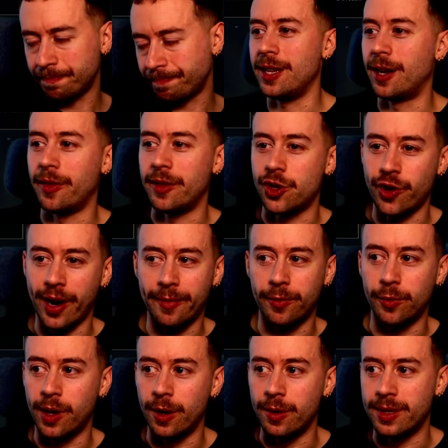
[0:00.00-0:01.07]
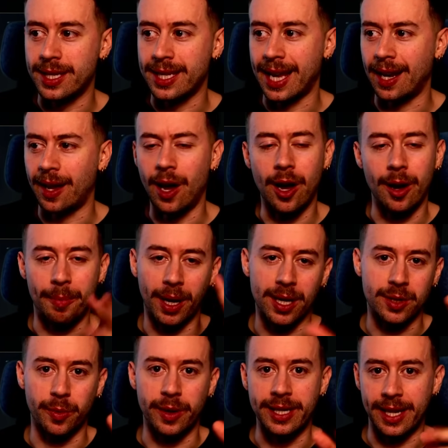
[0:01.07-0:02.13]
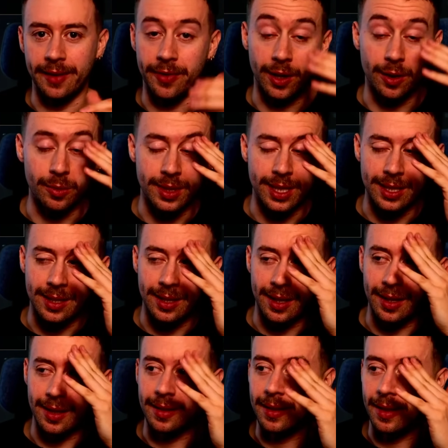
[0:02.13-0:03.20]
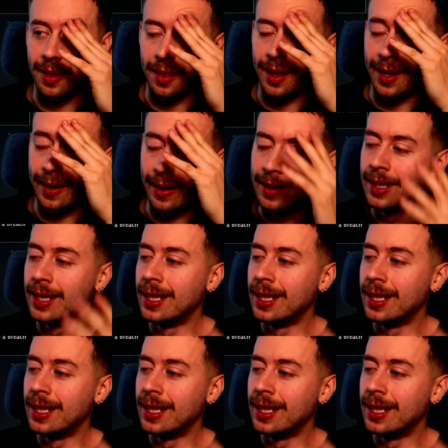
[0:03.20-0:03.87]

The travel nodes say like, +1 difficulty to the thing.